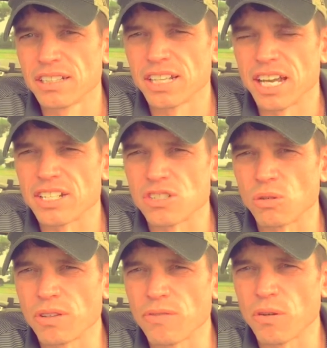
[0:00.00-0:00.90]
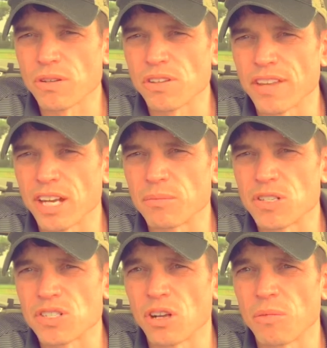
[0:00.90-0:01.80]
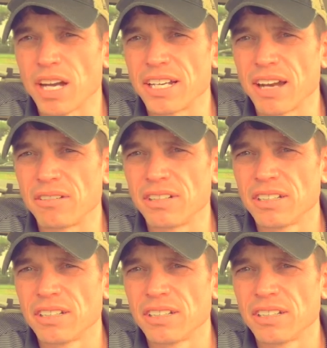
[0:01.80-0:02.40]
And just only focus on that and push all mind out.